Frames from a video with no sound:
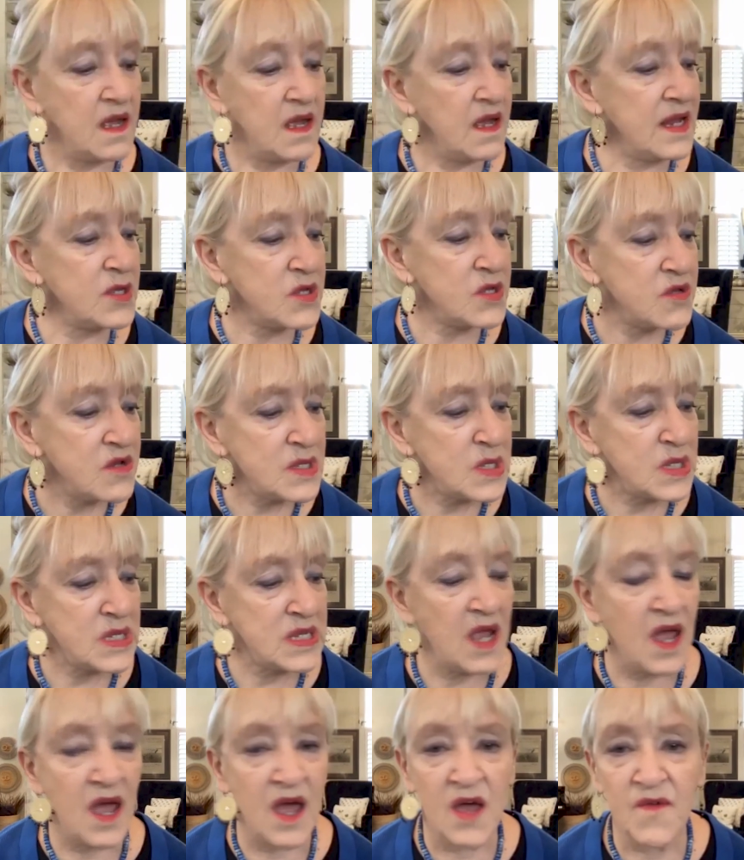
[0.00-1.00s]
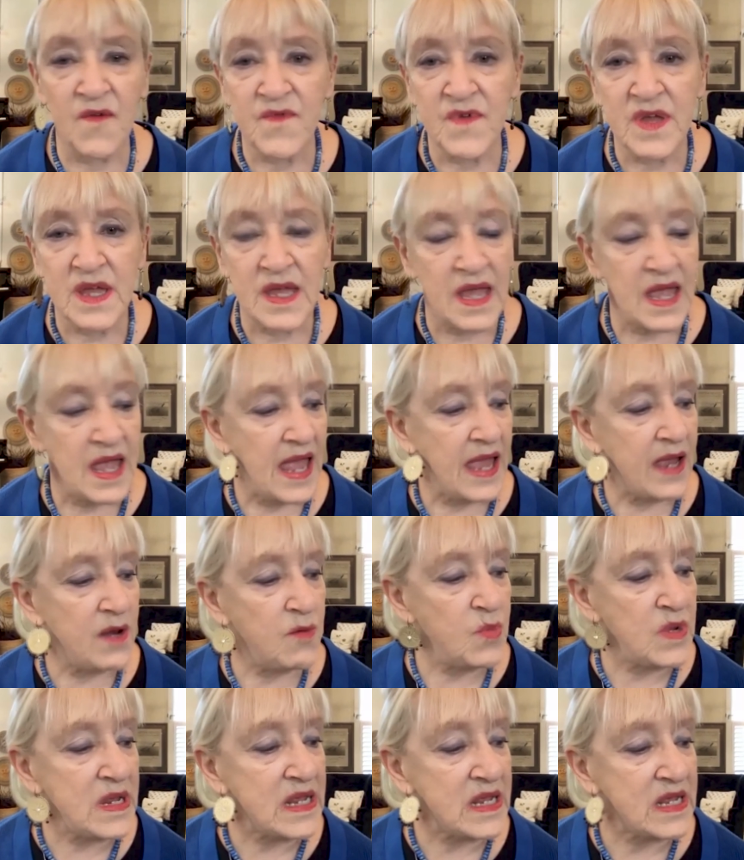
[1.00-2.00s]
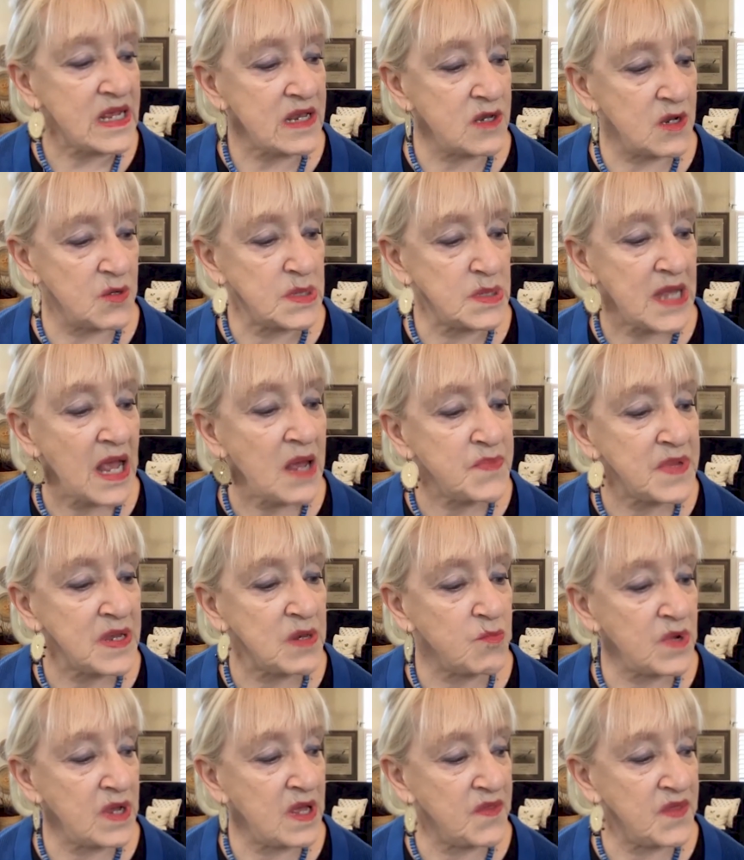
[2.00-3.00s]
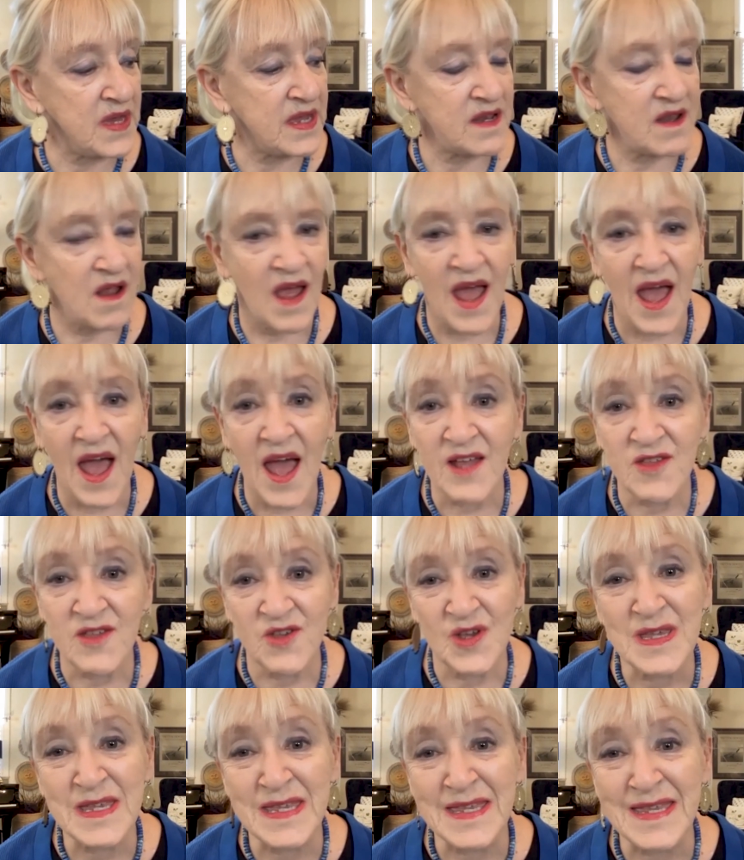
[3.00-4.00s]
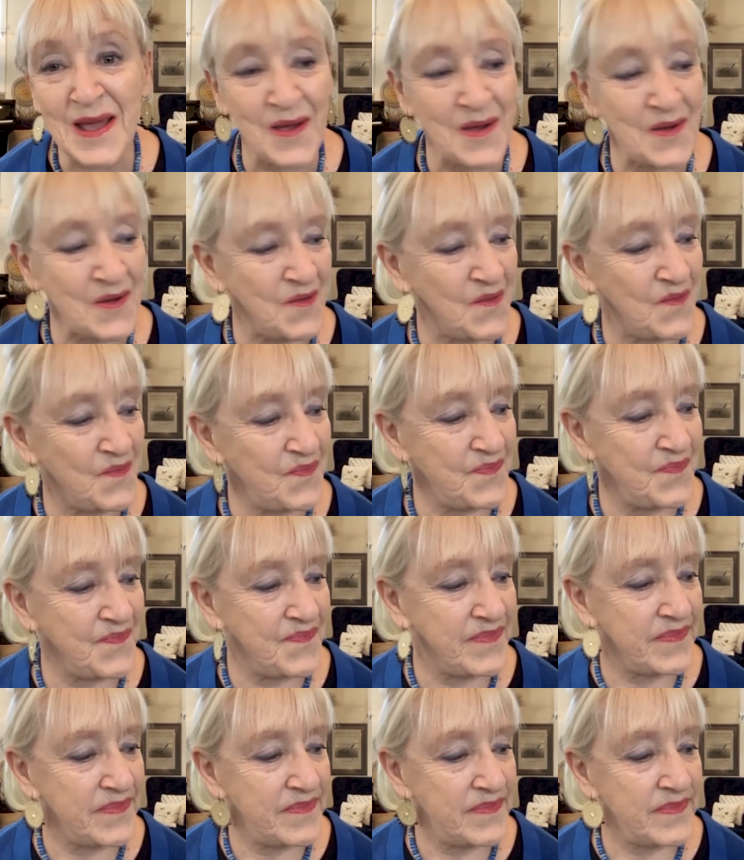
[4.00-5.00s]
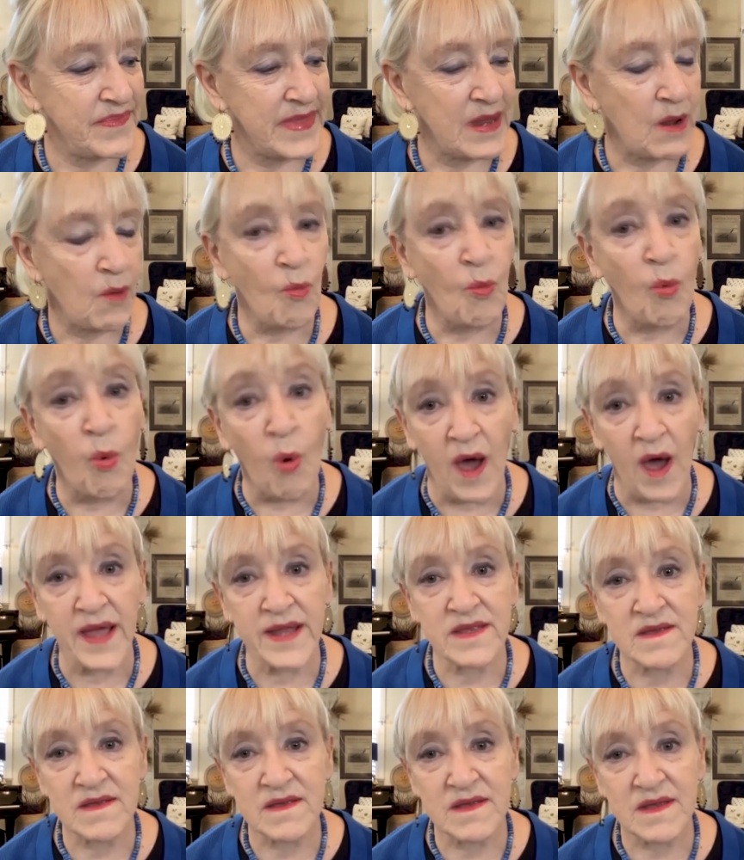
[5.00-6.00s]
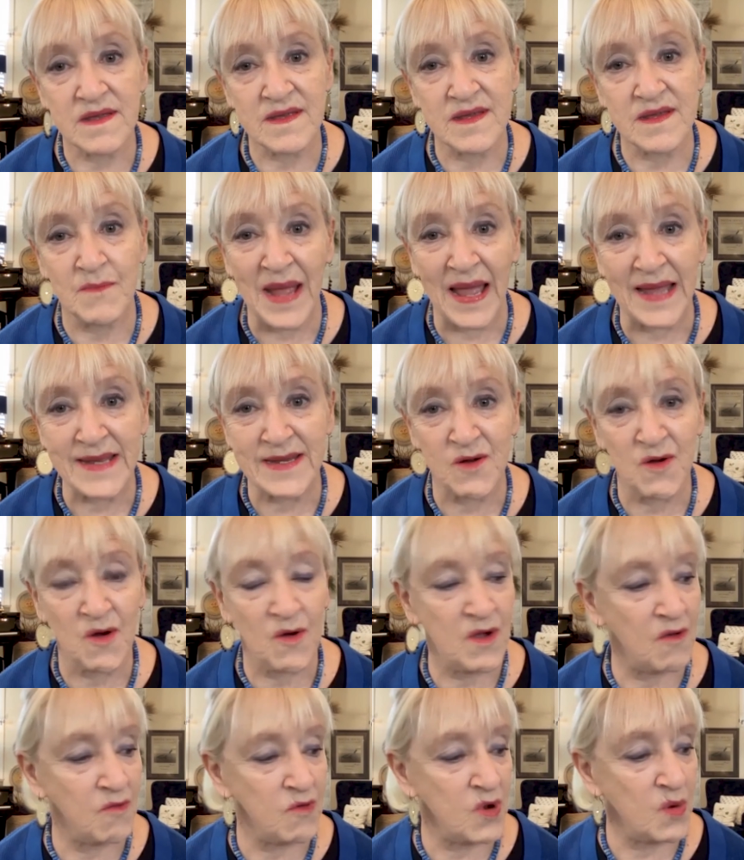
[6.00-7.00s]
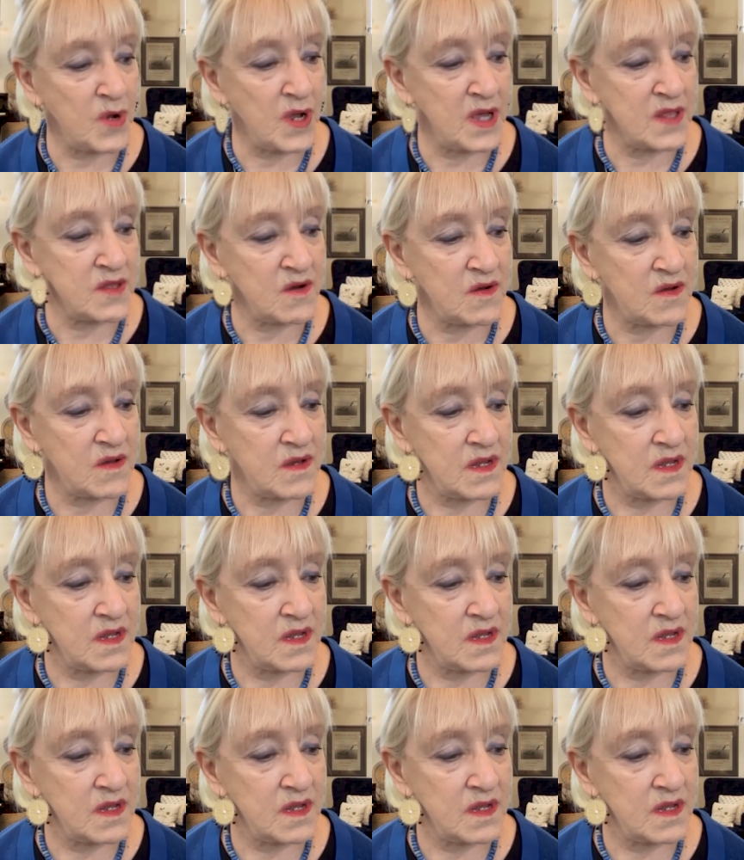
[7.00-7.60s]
It's good stuff, and we can do something with it. I just know." "What?" demanded her older brother.